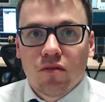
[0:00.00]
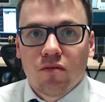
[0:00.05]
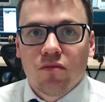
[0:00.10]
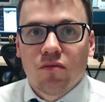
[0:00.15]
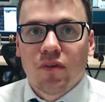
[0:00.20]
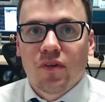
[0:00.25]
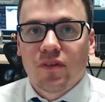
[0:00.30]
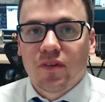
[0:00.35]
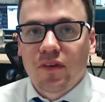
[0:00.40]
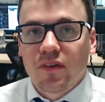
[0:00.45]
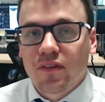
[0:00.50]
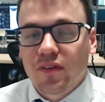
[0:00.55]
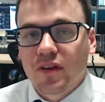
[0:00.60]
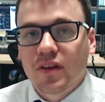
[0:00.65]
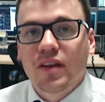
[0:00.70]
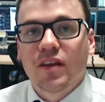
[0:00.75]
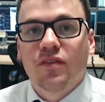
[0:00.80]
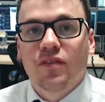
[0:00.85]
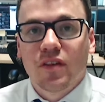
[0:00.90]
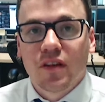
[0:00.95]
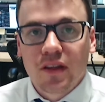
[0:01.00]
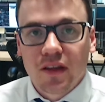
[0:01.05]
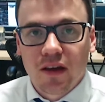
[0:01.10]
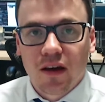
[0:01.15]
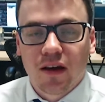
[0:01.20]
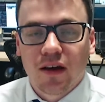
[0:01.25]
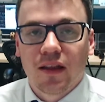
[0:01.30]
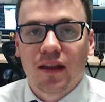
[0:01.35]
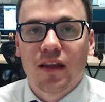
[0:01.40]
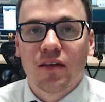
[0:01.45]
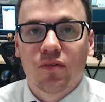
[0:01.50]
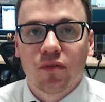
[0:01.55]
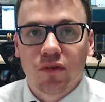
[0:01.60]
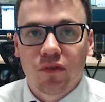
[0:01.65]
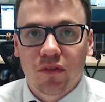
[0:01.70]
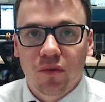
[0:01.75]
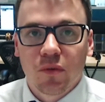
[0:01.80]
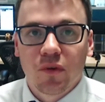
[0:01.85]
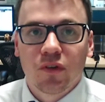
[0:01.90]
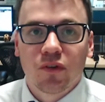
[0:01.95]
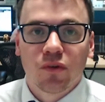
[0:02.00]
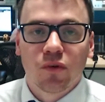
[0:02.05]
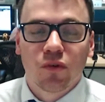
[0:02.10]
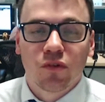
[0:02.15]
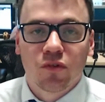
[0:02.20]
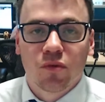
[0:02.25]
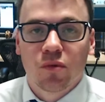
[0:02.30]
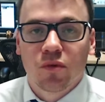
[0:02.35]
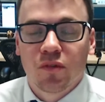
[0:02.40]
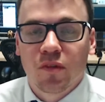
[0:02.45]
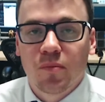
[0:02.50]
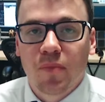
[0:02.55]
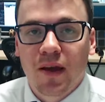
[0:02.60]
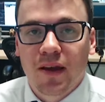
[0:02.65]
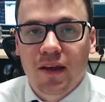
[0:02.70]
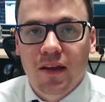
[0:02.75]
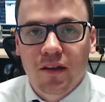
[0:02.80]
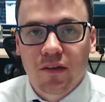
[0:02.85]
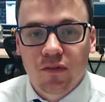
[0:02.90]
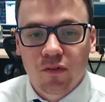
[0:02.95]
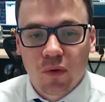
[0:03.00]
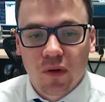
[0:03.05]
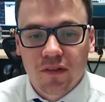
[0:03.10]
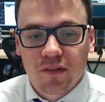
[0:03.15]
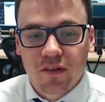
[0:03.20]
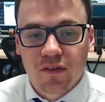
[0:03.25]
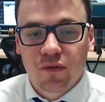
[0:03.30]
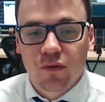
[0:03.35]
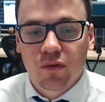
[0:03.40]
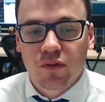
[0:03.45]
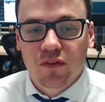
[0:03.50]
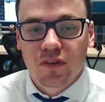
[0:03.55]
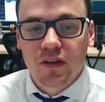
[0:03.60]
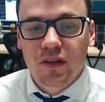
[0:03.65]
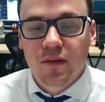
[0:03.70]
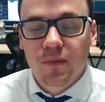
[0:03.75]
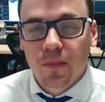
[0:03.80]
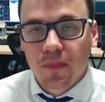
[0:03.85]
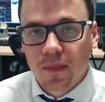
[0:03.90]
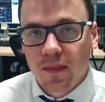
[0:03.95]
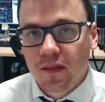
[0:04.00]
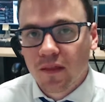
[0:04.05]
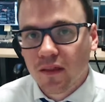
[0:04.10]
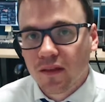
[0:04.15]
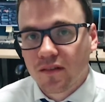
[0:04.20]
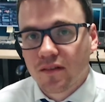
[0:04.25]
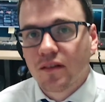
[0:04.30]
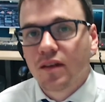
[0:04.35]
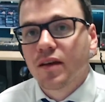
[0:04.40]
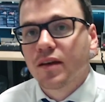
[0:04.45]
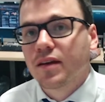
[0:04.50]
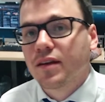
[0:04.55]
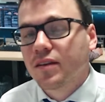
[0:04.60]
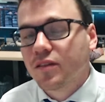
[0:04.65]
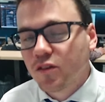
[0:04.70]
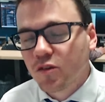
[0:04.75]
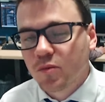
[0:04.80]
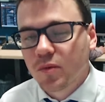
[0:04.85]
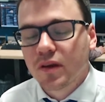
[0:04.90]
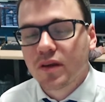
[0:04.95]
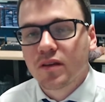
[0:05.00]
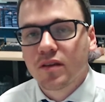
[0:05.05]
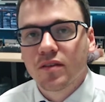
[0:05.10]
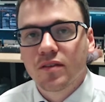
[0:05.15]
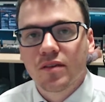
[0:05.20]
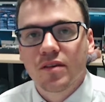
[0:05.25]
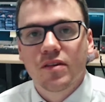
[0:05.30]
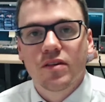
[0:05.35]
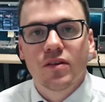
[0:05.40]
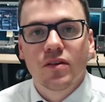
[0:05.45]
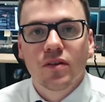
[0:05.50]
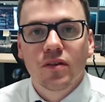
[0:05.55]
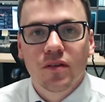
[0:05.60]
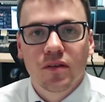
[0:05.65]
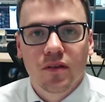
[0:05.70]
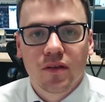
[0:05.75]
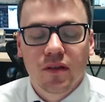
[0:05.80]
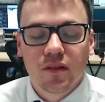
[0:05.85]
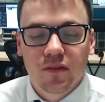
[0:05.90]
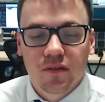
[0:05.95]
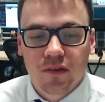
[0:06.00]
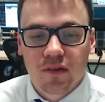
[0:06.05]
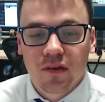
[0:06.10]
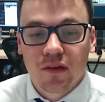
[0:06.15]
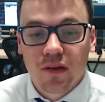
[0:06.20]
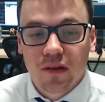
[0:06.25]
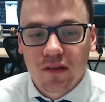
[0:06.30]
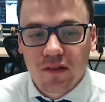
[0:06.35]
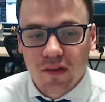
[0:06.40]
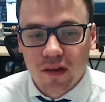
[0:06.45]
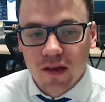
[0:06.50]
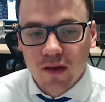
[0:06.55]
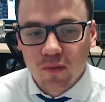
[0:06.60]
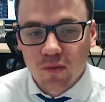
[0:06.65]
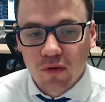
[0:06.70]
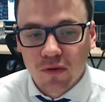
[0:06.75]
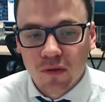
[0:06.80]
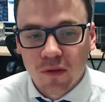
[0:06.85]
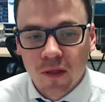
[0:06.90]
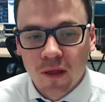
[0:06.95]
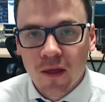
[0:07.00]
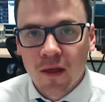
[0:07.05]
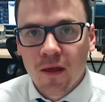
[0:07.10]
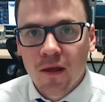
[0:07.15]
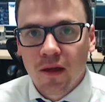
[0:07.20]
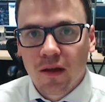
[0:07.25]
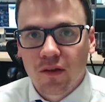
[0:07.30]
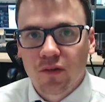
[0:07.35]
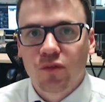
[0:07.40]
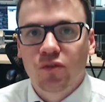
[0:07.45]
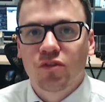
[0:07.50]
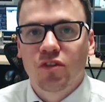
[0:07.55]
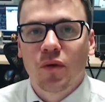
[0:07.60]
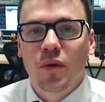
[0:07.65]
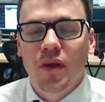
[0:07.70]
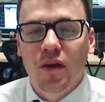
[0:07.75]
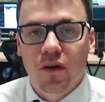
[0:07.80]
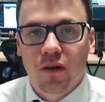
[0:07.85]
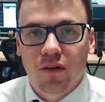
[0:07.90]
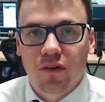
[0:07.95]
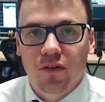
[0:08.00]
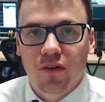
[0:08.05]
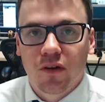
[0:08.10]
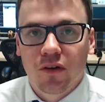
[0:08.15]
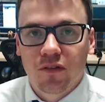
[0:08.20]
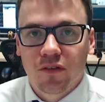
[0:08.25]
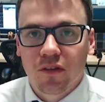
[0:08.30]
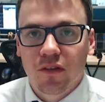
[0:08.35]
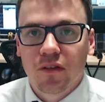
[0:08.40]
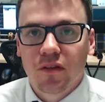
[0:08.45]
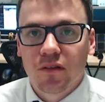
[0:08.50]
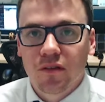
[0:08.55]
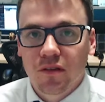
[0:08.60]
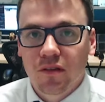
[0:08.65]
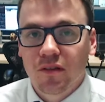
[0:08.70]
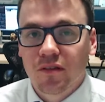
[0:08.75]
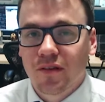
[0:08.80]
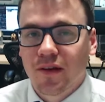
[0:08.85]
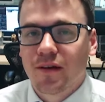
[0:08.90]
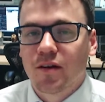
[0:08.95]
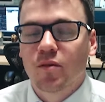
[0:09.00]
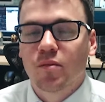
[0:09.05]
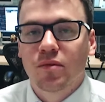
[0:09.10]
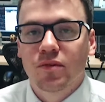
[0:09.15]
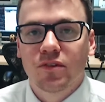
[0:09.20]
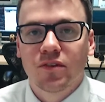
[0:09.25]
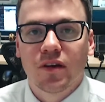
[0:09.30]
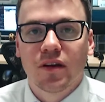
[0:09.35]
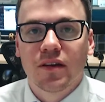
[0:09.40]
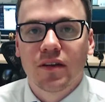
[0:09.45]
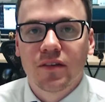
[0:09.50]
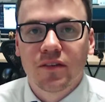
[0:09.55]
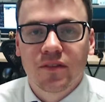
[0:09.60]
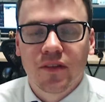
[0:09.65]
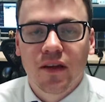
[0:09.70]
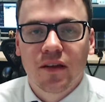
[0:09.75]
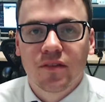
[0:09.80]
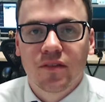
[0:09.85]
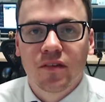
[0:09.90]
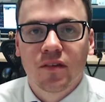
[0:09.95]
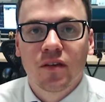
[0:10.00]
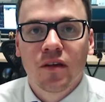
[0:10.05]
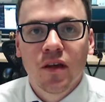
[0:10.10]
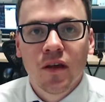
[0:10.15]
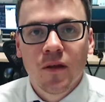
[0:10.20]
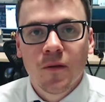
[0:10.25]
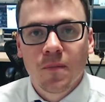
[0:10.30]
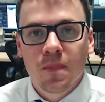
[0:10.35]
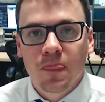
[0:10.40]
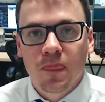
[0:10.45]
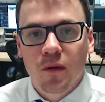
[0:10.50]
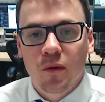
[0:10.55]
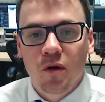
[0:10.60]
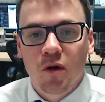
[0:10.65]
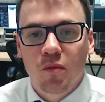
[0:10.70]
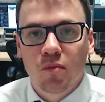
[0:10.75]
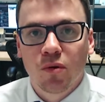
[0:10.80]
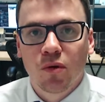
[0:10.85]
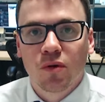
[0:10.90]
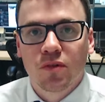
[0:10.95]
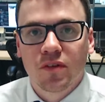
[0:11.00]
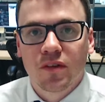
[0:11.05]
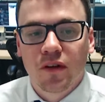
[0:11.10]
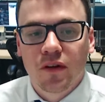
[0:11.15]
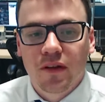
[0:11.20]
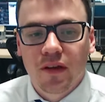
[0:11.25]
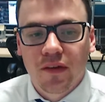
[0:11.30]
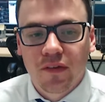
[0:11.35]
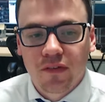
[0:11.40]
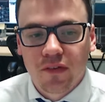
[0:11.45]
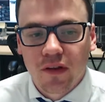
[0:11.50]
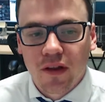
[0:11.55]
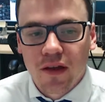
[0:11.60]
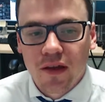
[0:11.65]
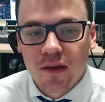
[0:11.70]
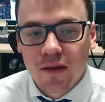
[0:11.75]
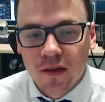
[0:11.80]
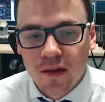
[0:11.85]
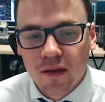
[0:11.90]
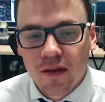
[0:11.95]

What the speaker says: reaching significantly higher levels than we saw towards the back end of 2014. That's likely to have been continued into April. It's also in contrast to the terrible Chinese data that we reported on yesterday.